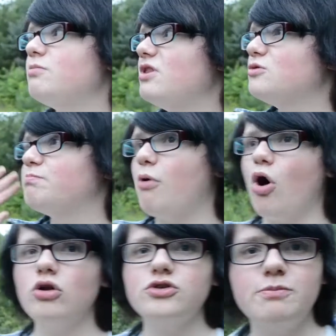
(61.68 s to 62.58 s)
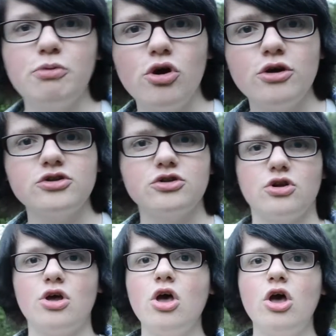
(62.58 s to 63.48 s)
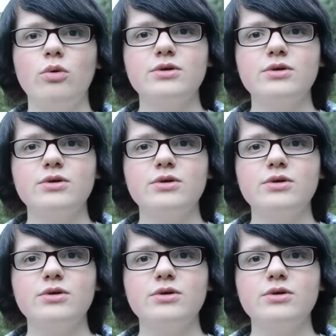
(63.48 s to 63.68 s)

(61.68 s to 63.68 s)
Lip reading: to be this ballsy person who